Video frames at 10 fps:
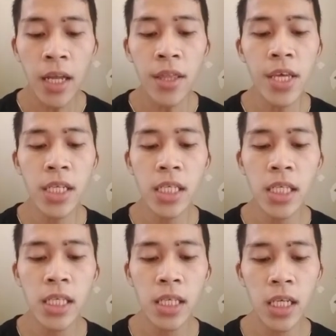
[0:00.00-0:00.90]

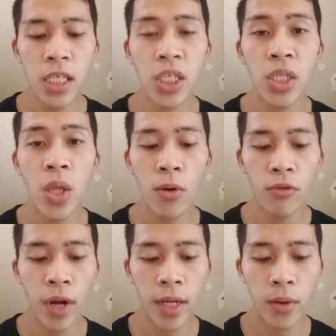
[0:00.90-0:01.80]
This is no
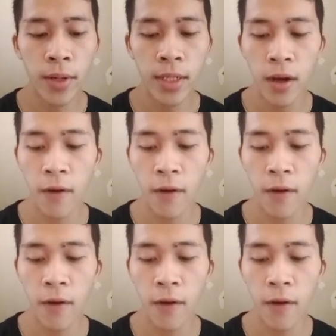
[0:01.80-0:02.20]
record